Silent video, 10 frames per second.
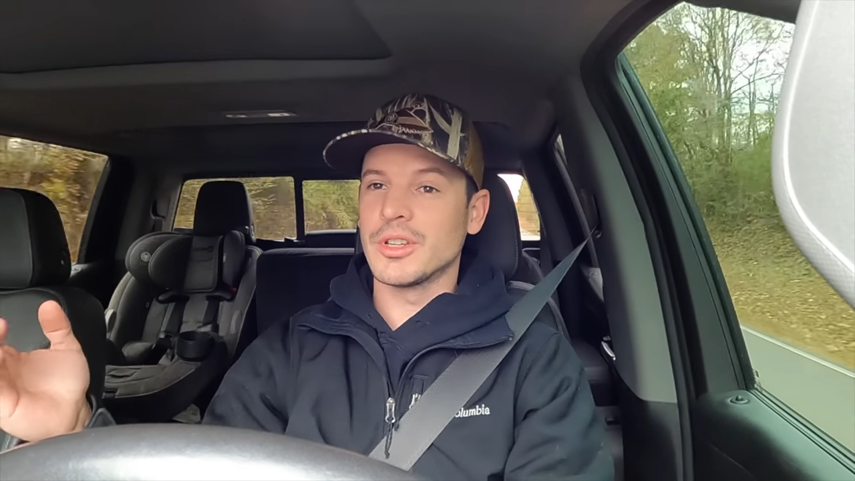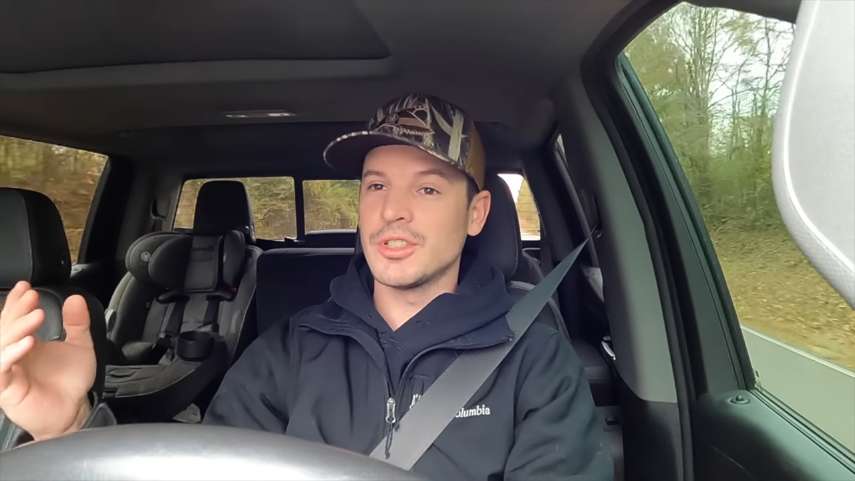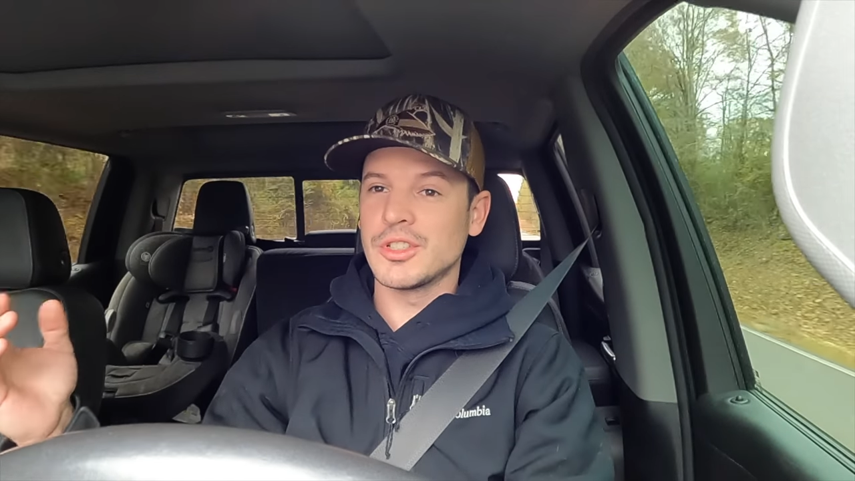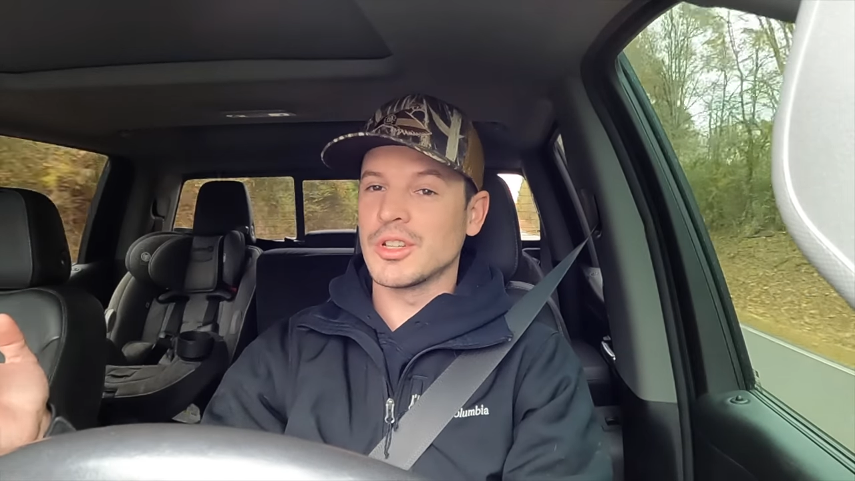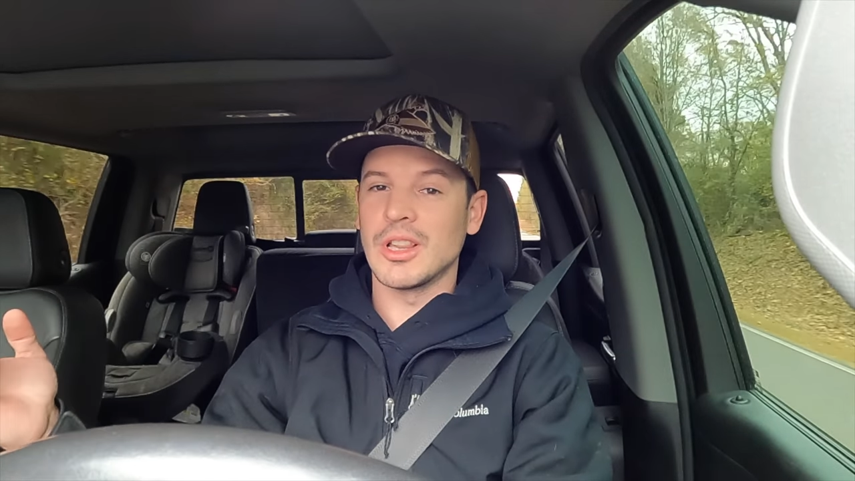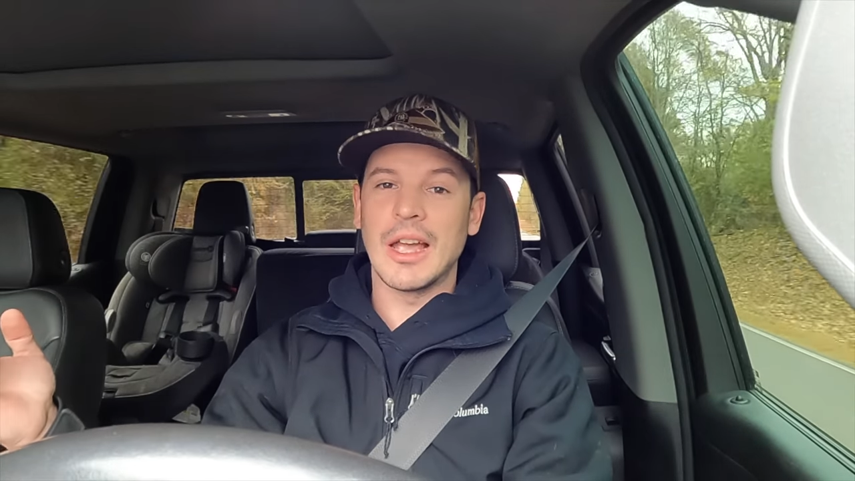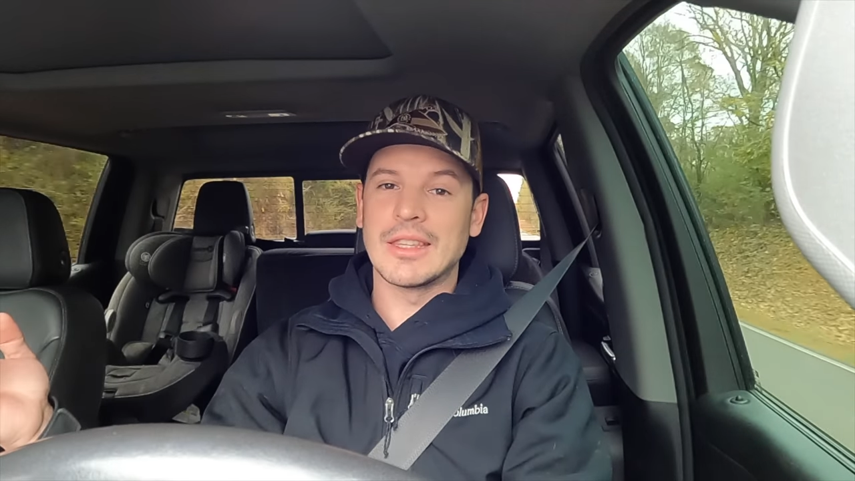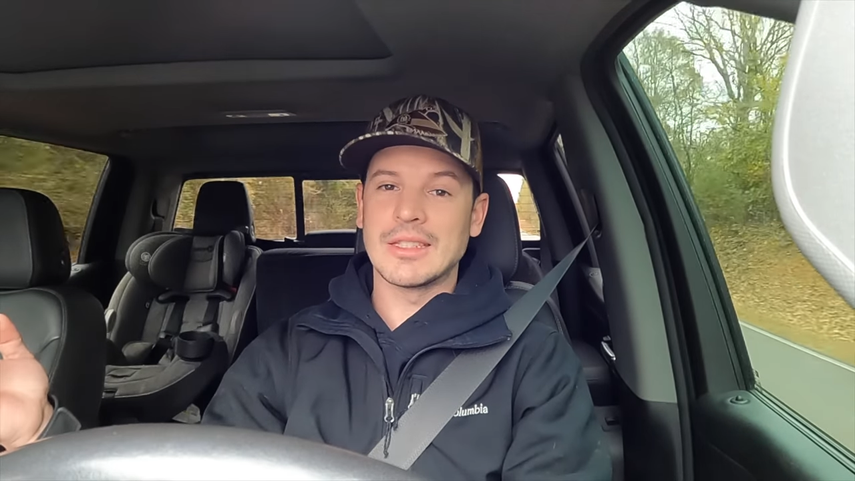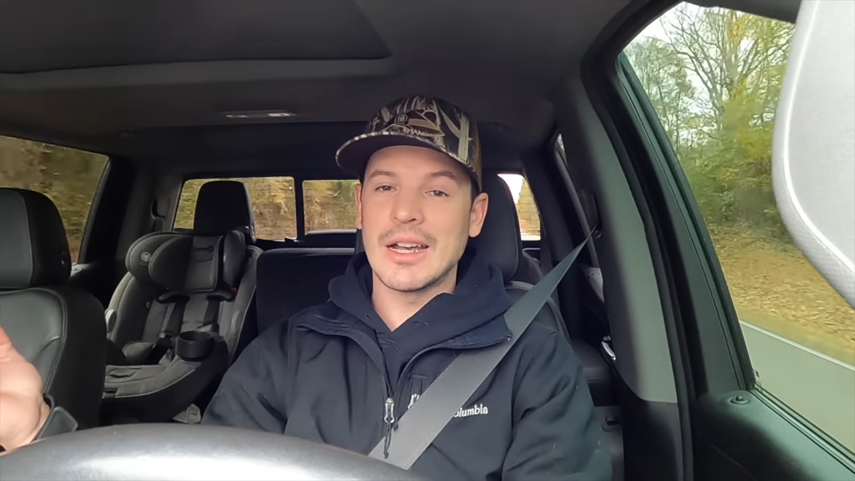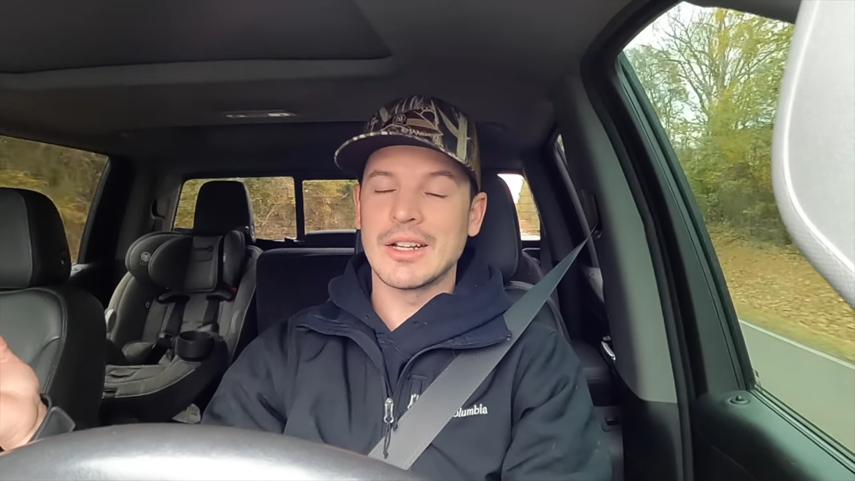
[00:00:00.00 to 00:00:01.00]
you're just gonna light
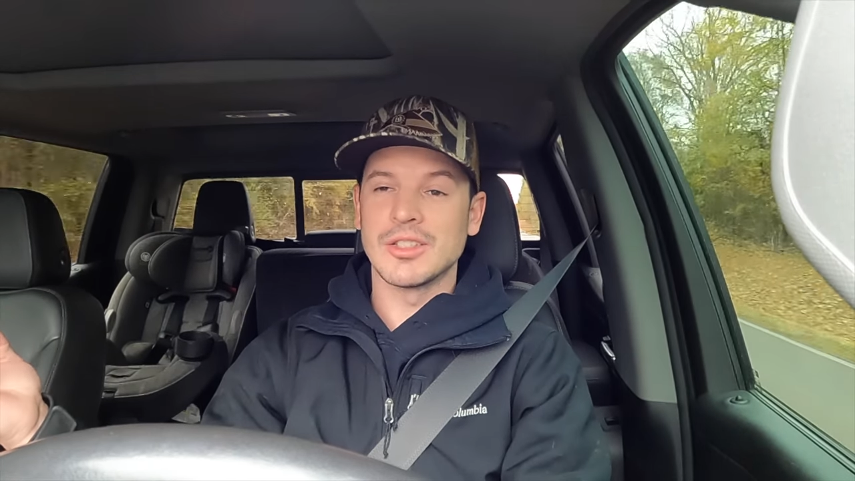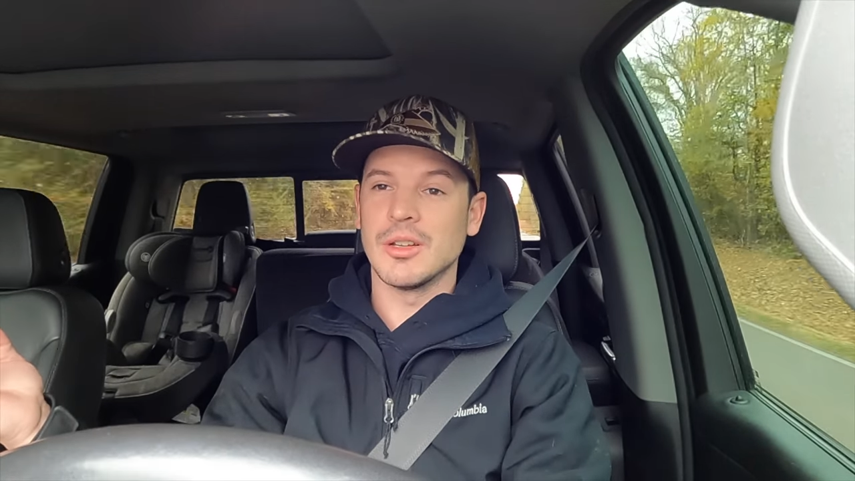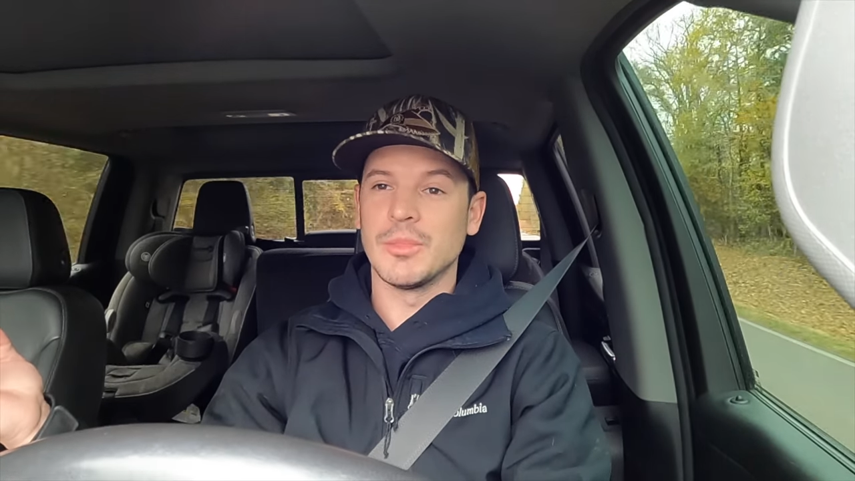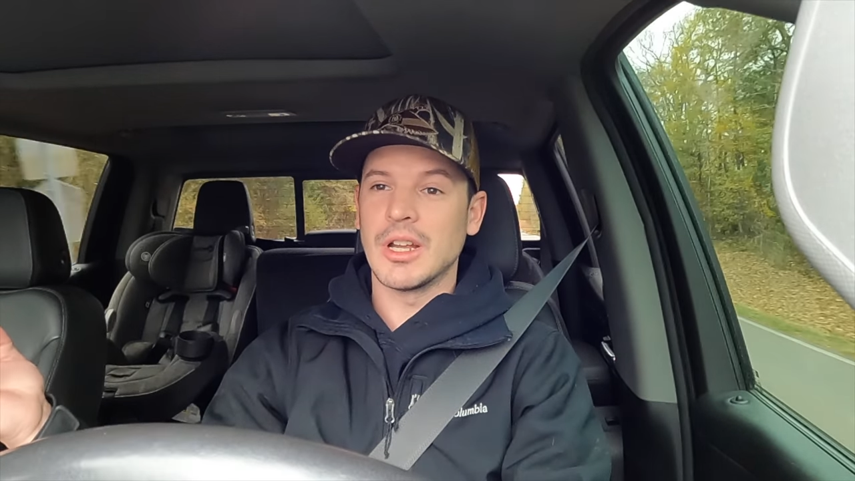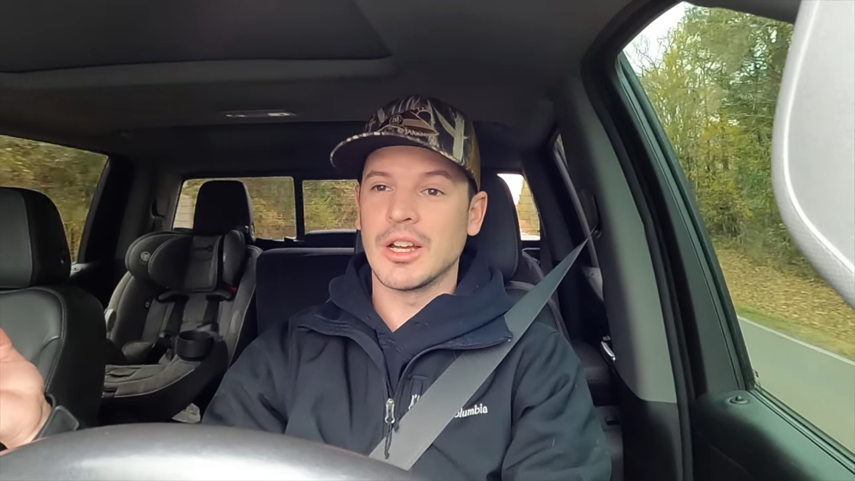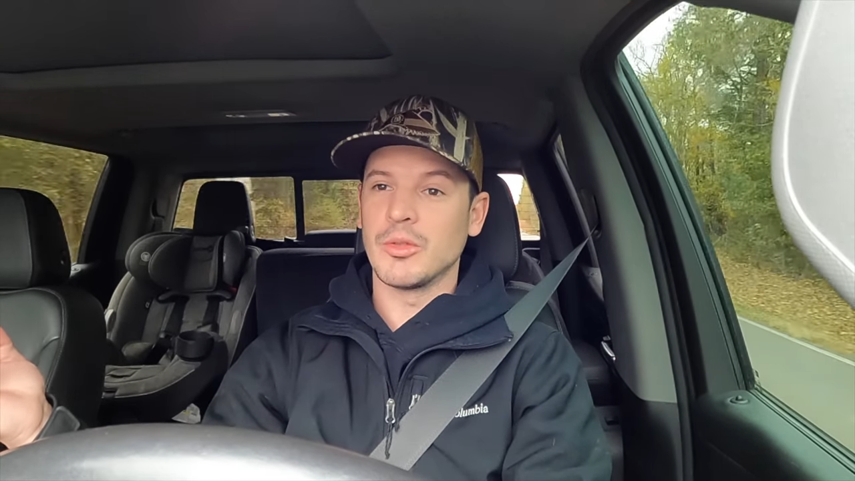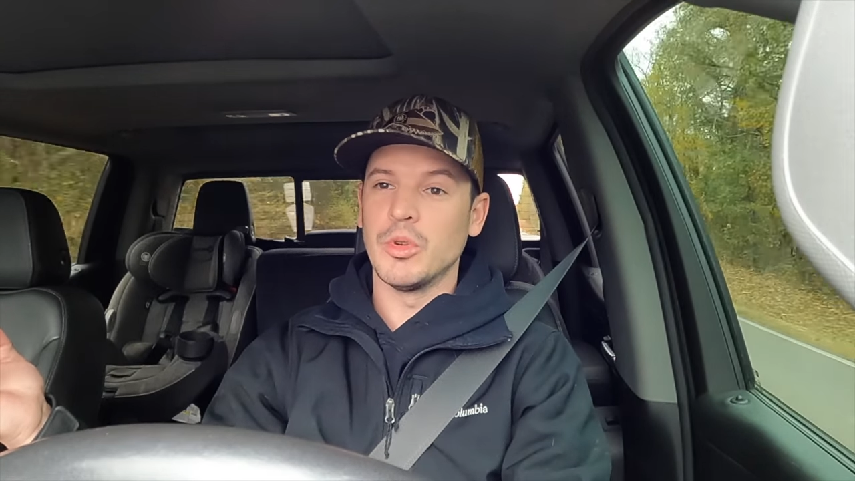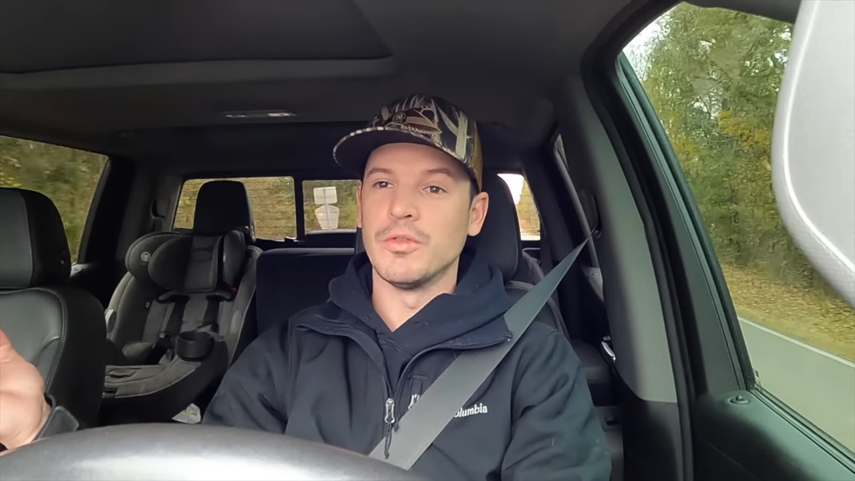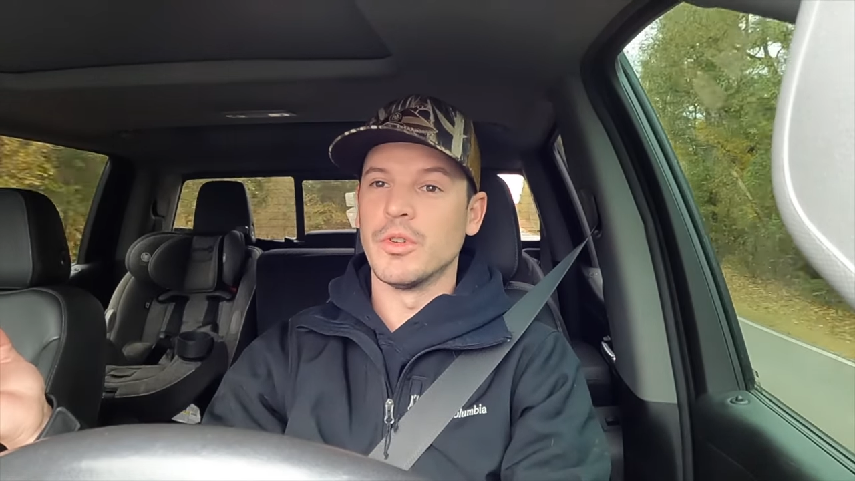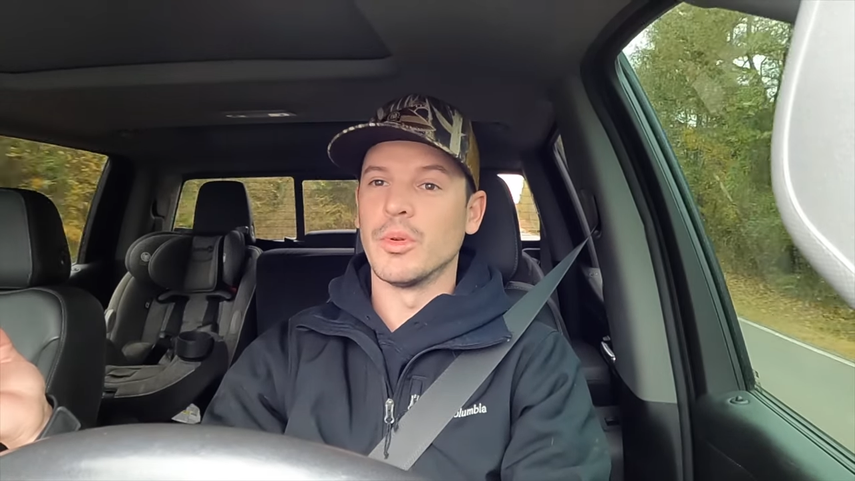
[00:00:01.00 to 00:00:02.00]
the tires up and you're not gonna
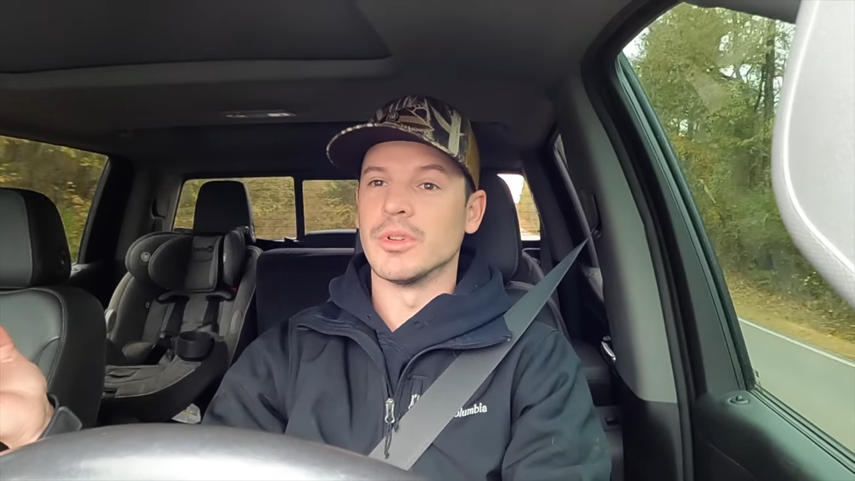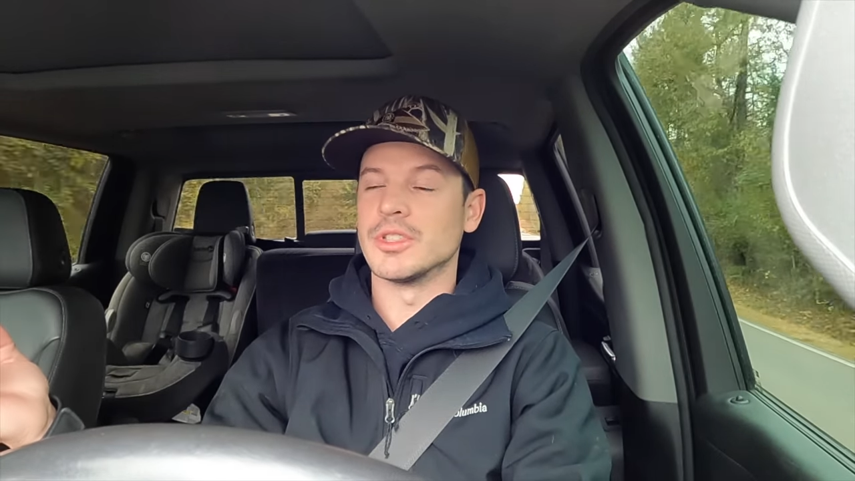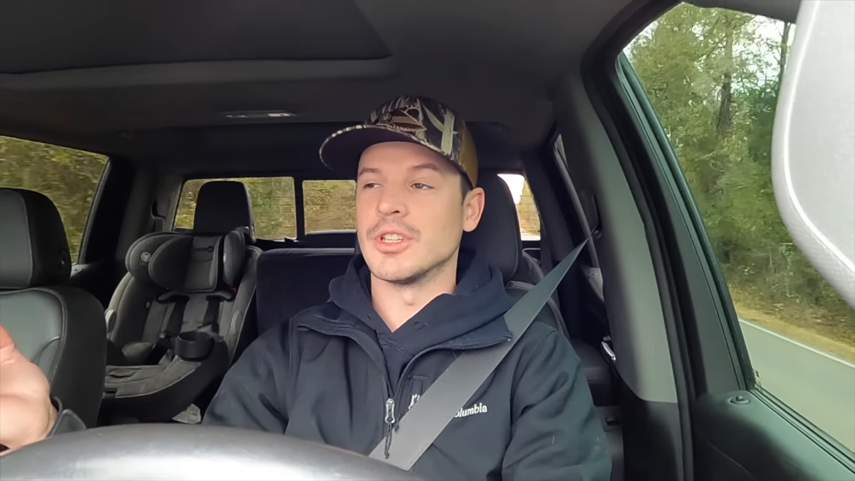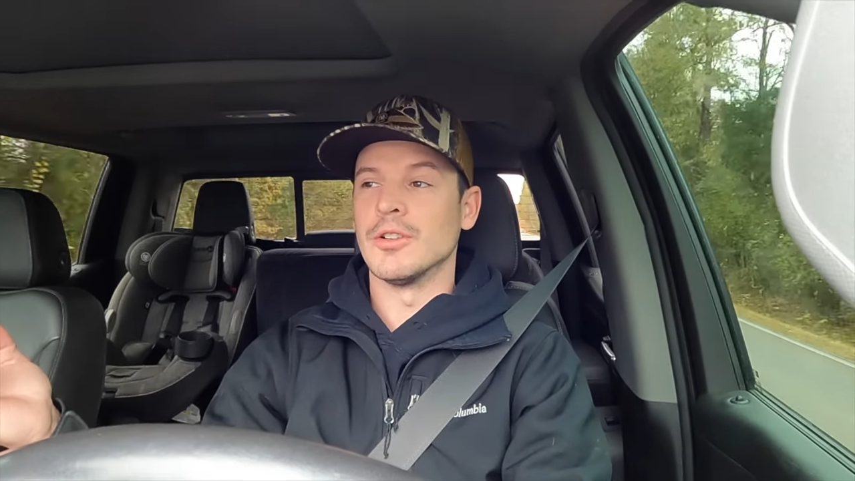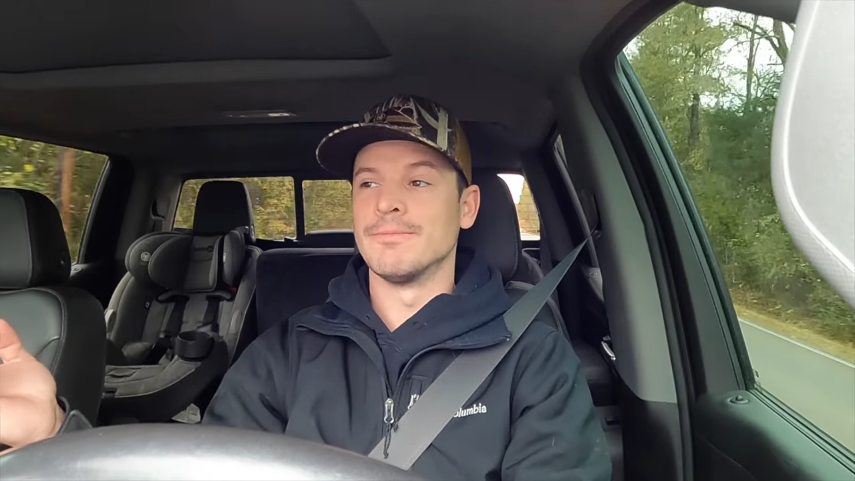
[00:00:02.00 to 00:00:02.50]
move forward. So